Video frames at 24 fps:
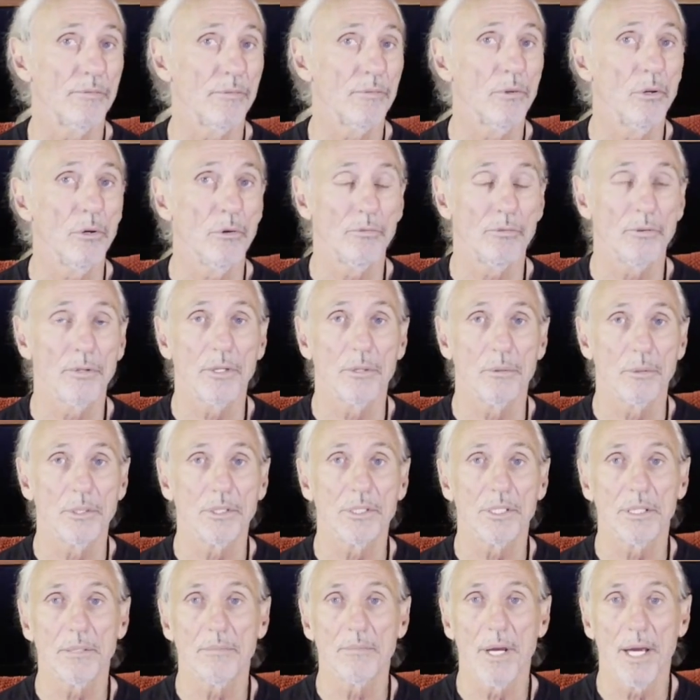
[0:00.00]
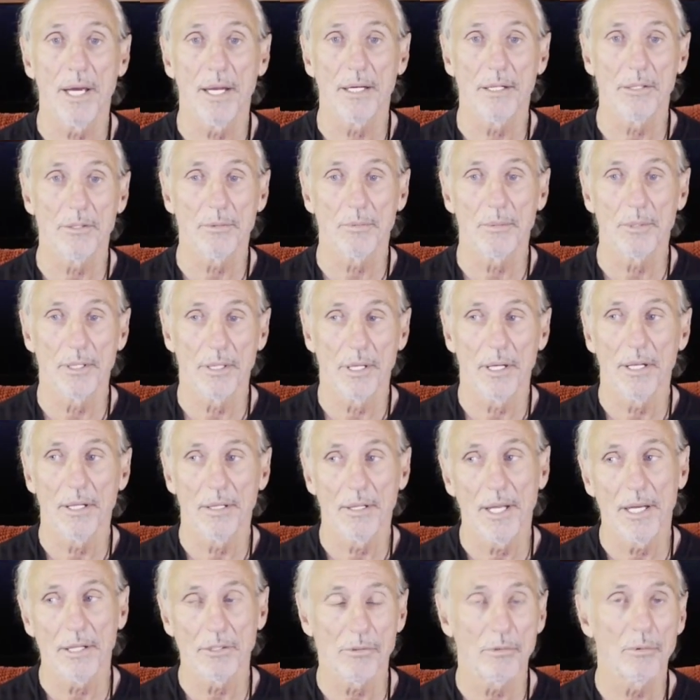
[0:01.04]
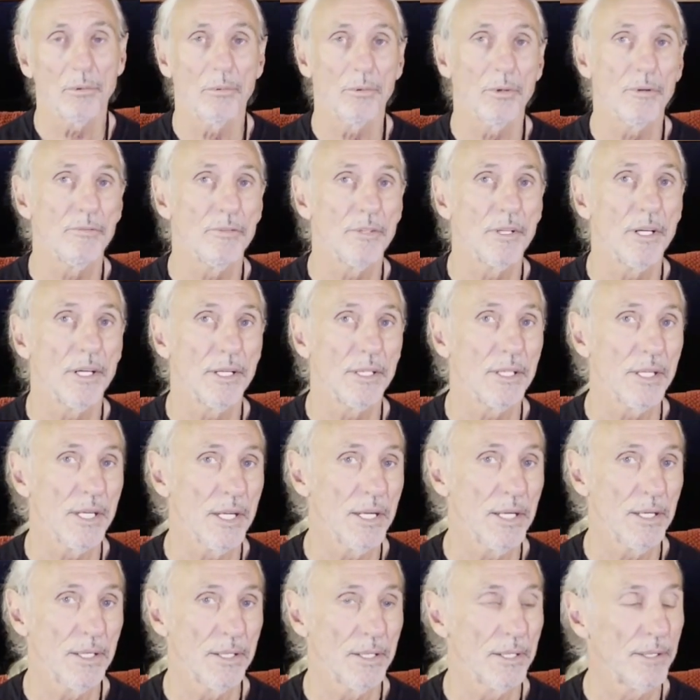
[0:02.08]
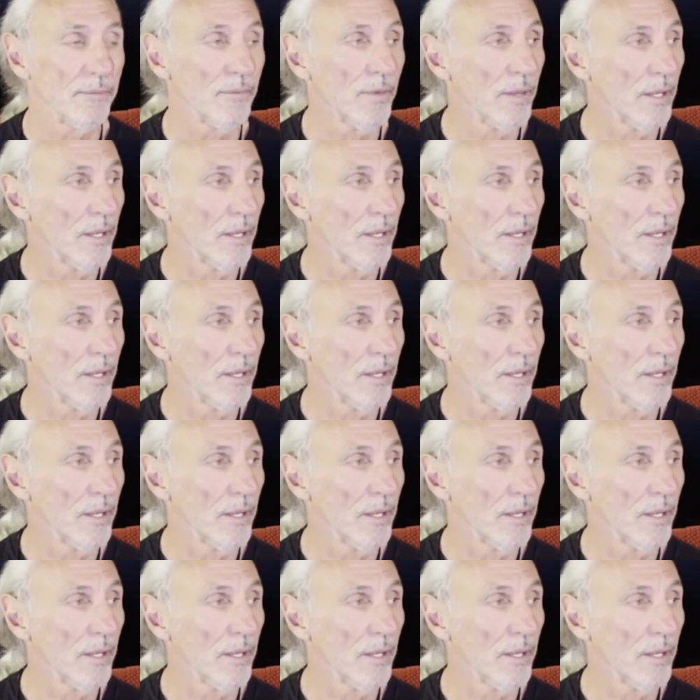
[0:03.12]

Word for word: low frequency management, and that's what we've done here.